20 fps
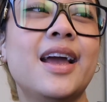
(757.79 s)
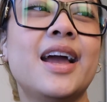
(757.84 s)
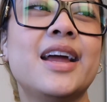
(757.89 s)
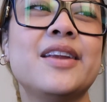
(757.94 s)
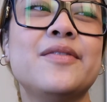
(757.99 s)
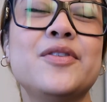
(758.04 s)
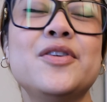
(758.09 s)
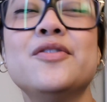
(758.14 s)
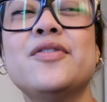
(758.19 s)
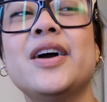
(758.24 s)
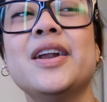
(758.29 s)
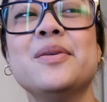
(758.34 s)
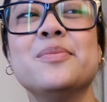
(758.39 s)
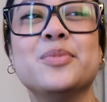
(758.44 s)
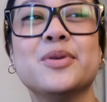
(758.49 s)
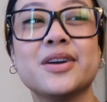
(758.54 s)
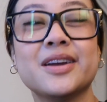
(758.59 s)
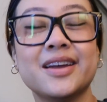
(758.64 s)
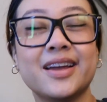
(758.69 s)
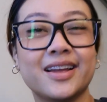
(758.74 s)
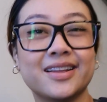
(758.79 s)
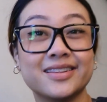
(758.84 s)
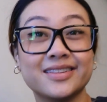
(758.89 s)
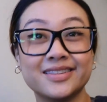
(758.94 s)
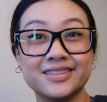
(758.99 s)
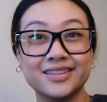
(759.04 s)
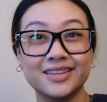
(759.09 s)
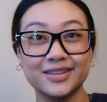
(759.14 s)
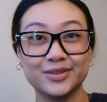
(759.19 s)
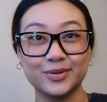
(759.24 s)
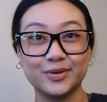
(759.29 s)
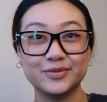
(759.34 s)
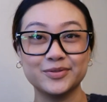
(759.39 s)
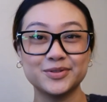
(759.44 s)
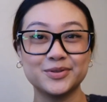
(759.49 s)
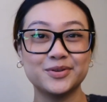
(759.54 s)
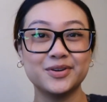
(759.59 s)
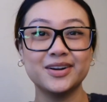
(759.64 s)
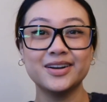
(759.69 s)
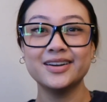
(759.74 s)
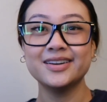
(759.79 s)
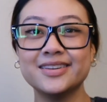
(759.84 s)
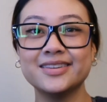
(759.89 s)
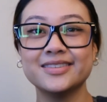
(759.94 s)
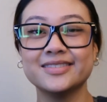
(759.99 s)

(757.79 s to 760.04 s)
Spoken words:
And if you find a book at the thrift store,